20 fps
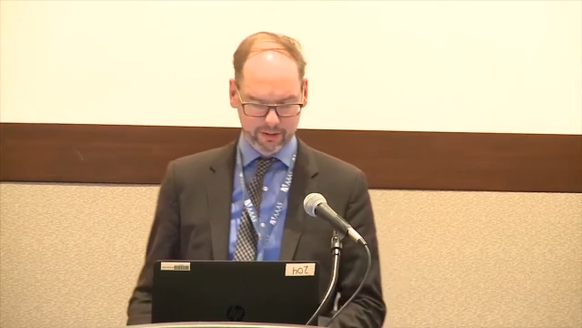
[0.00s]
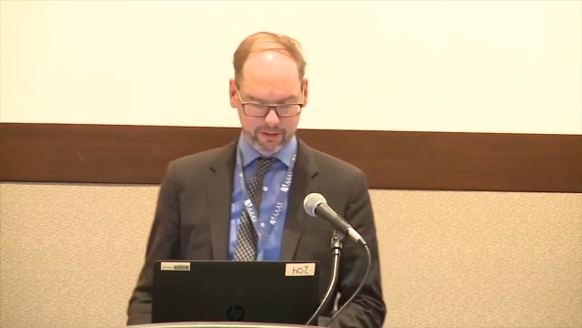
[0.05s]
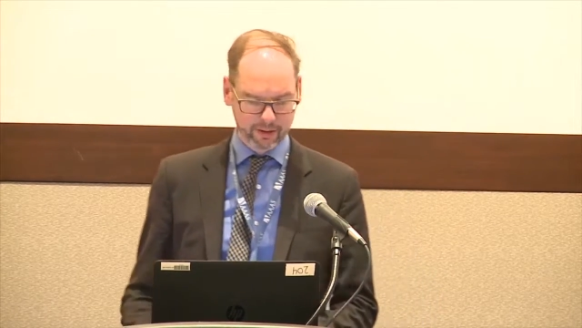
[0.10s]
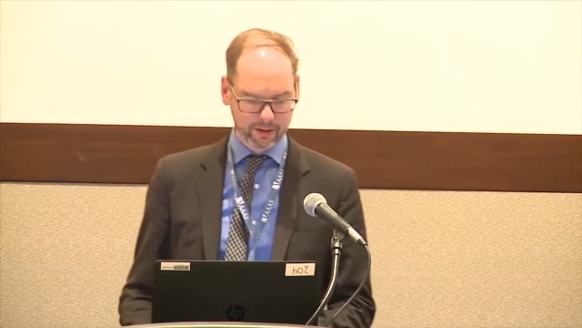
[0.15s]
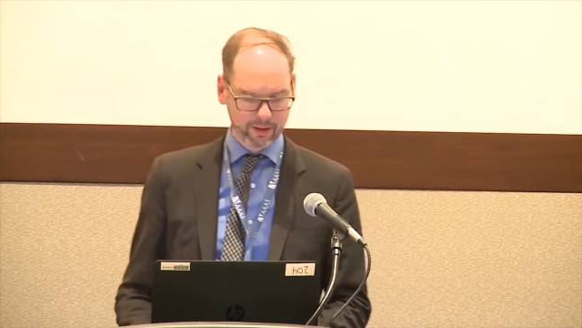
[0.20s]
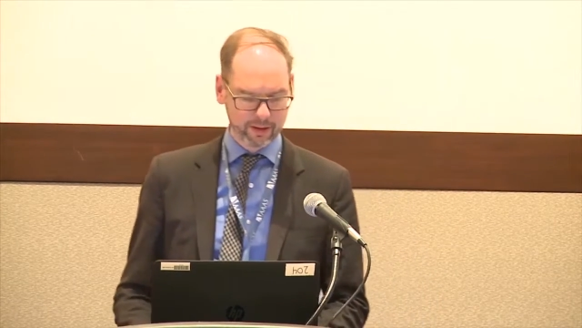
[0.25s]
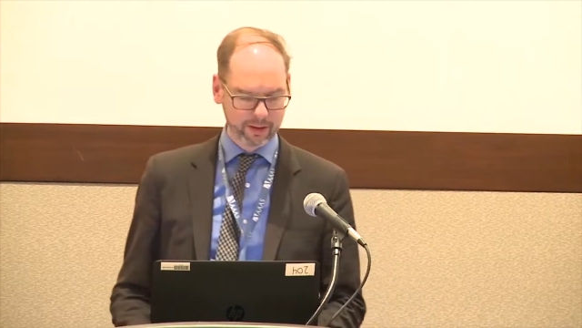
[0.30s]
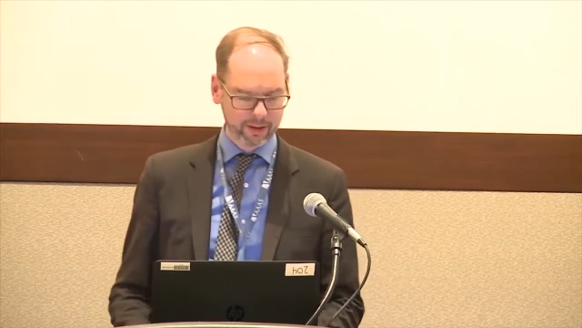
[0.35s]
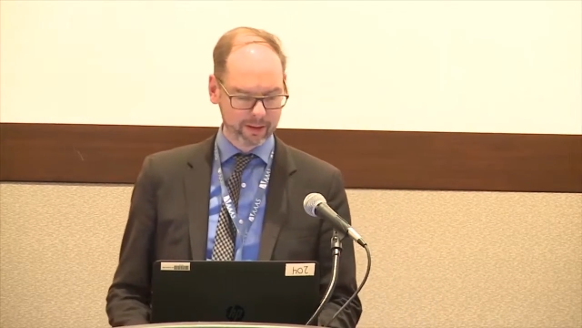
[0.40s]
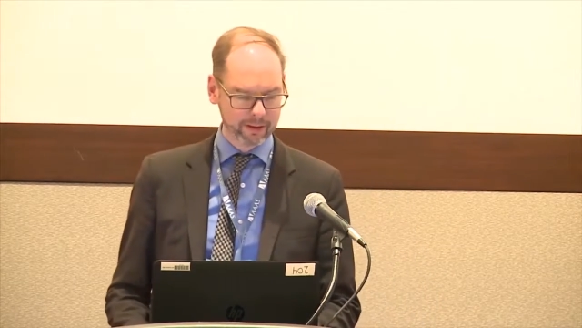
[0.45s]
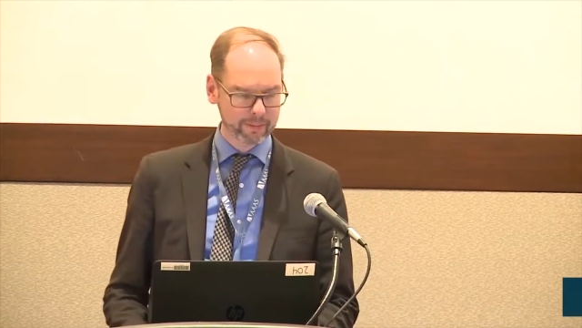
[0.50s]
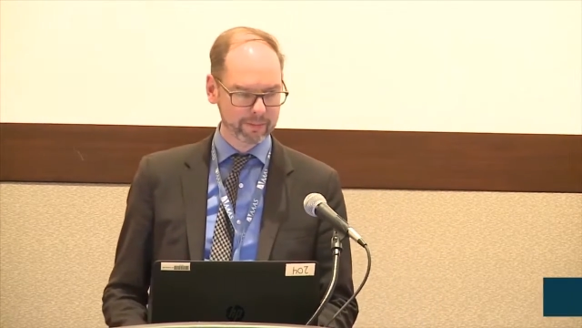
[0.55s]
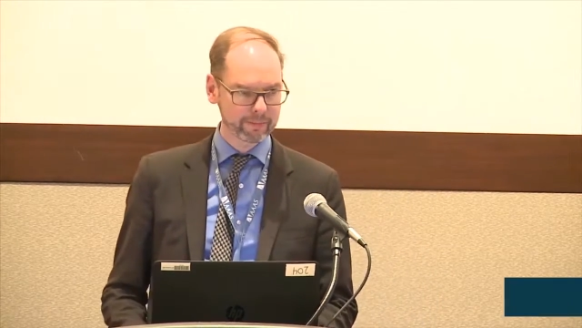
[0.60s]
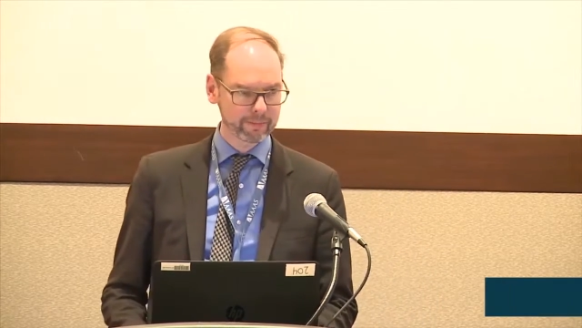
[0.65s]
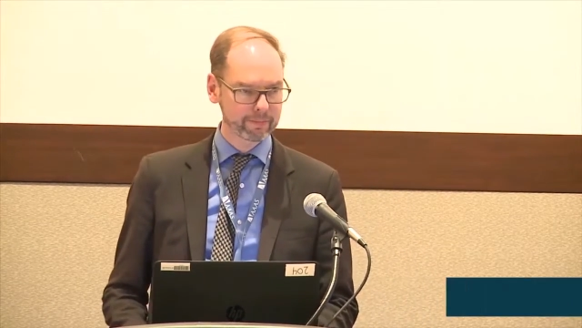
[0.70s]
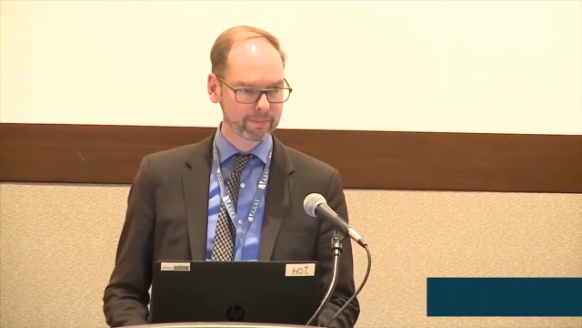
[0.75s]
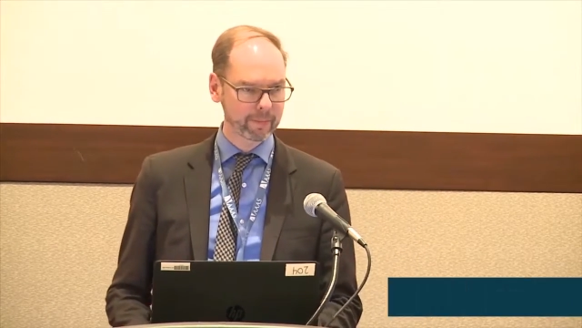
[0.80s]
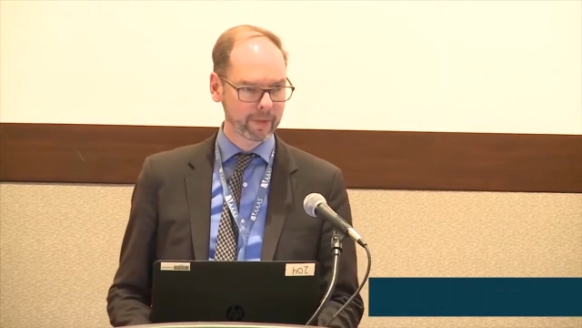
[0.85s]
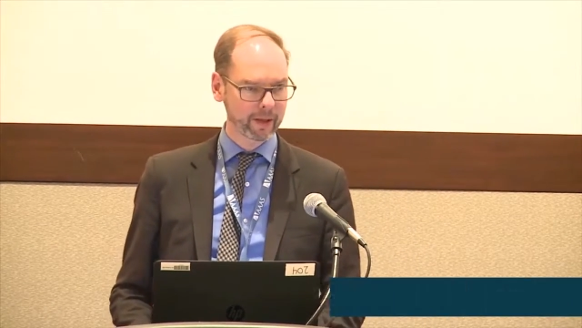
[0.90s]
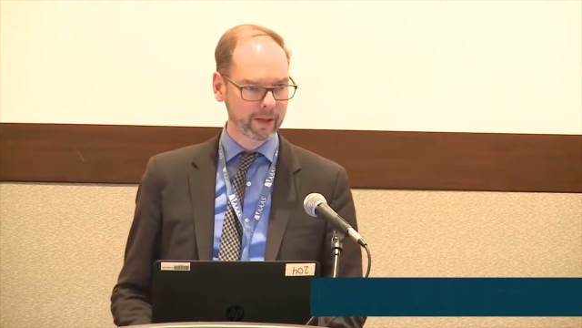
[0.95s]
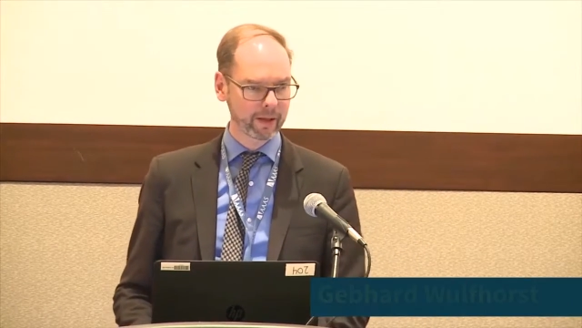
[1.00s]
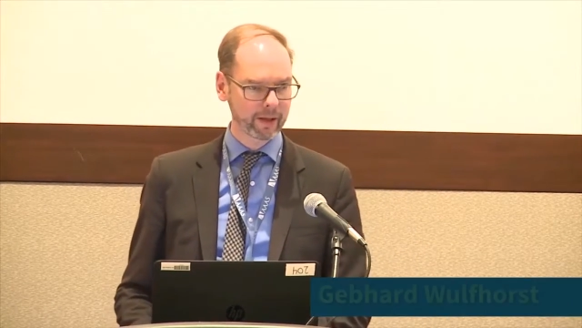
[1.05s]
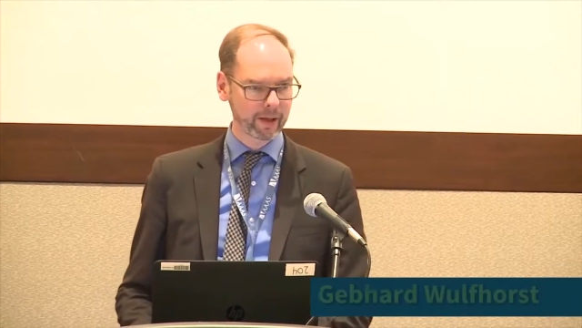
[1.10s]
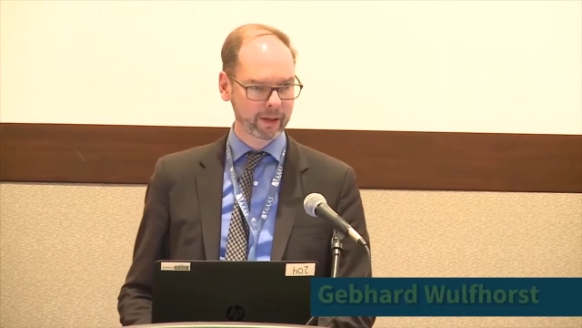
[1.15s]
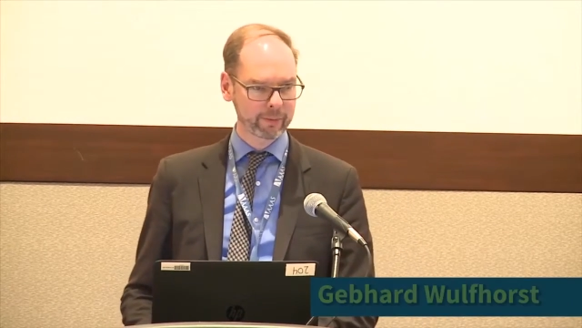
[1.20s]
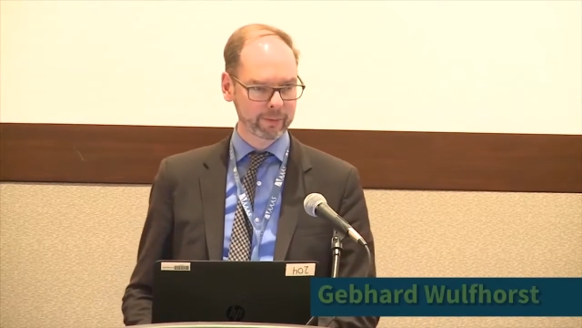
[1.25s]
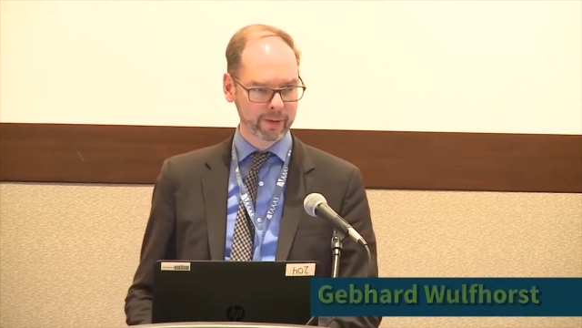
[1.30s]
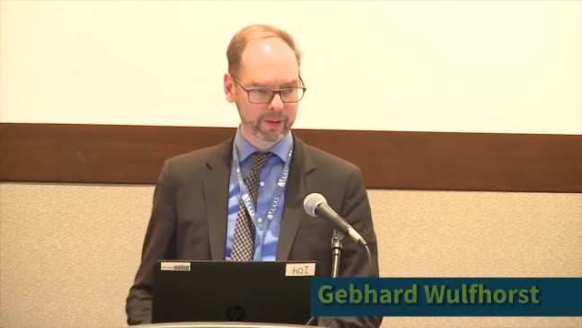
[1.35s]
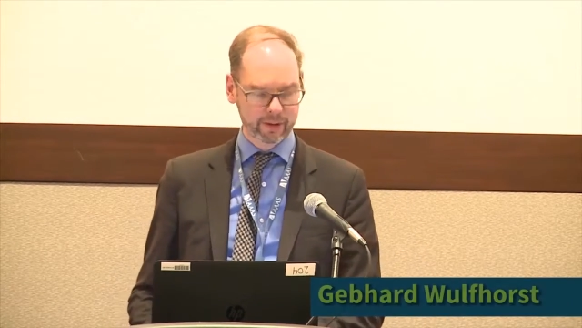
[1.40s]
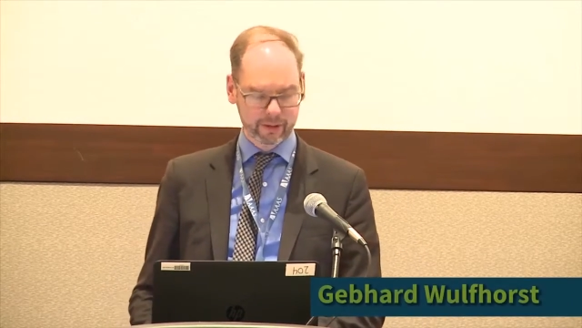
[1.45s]
and I
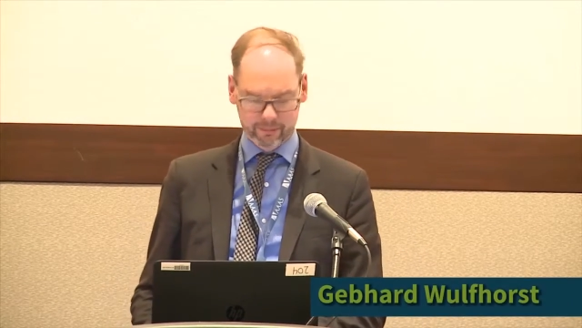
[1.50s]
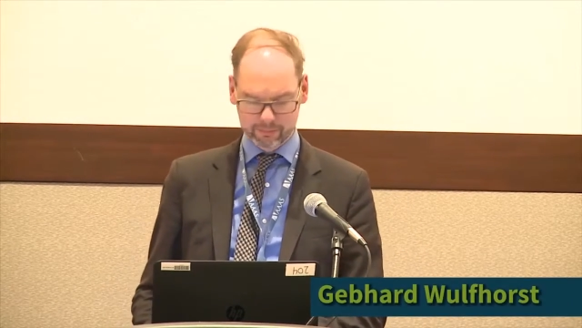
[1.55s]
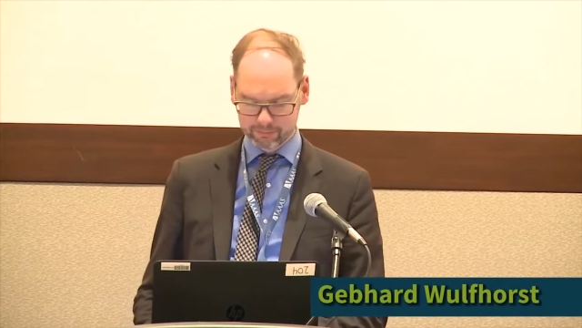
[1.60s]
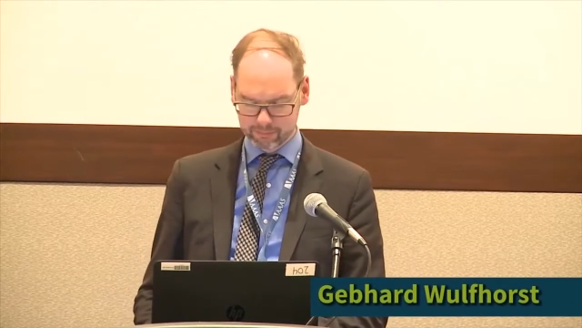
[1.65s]
will